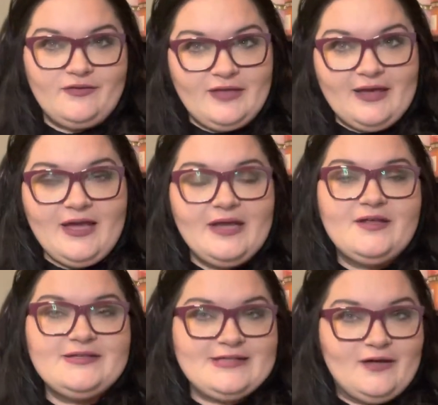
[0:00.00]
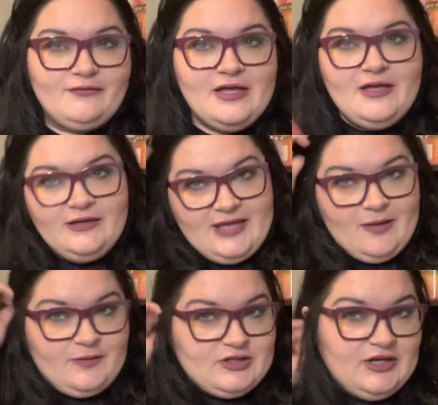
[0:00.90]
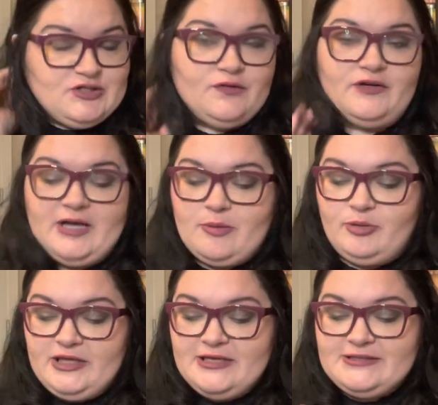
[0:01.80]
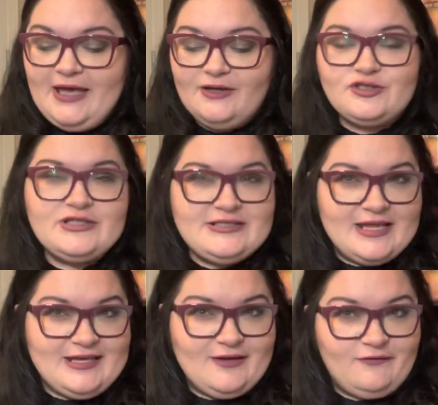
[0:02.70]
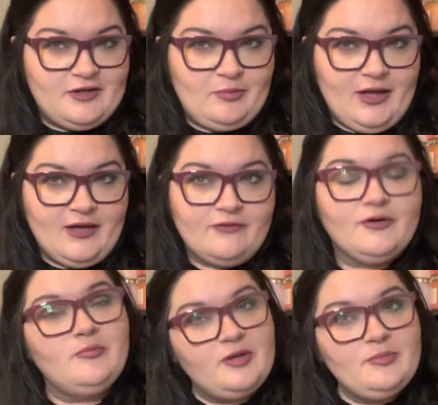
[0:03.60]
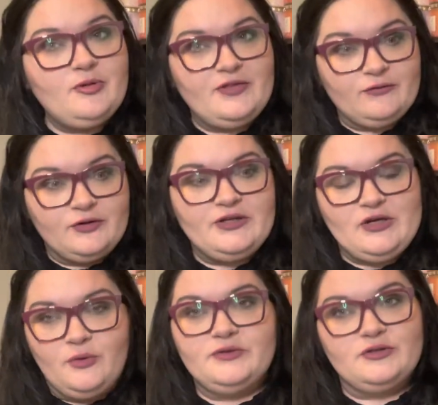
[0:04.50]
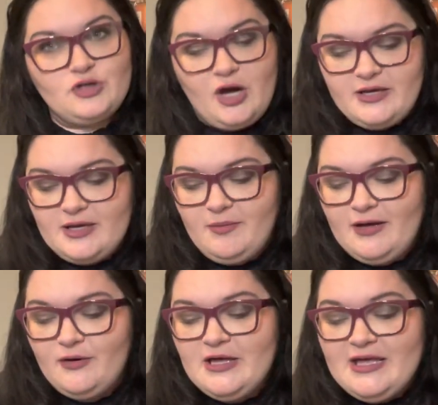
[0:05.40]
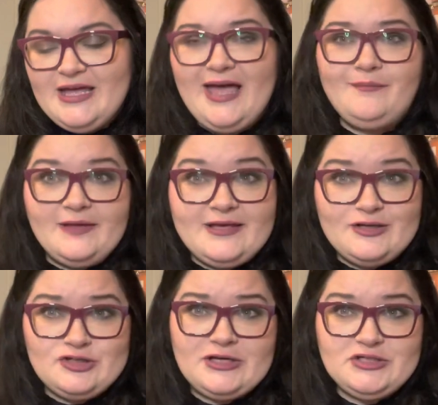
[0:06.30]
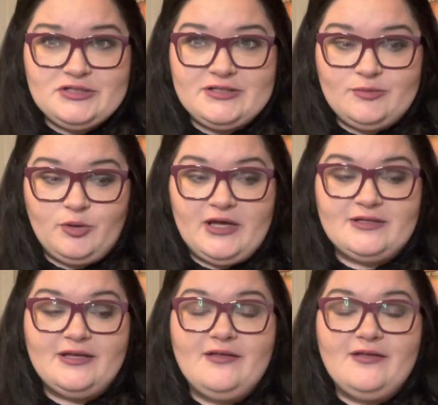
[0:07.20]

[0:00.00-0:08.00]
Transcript: That kind of stuff can't be changed overnight. But he's actually taking feedback from people that really know what they're talking about and making changes to the brand.